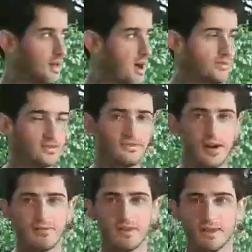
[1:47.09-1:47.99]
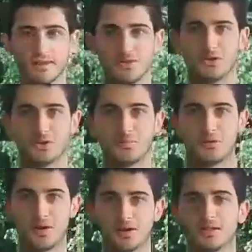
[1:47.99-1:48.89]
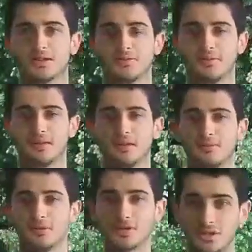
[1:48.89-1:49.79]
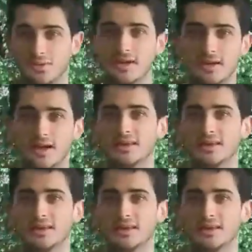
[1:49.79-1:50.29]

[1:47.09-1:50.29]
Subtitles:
after 5 years, you're the product of the books you read